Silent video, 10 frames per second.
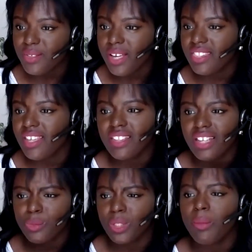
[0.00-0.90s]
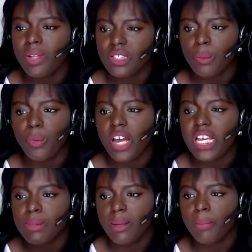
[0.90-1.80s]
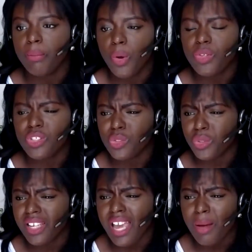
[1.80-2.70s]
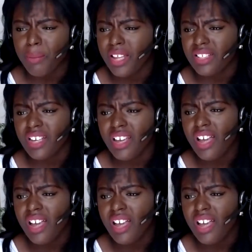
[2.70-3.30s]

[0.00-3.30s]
So I think that's really what surprised me the most is really how much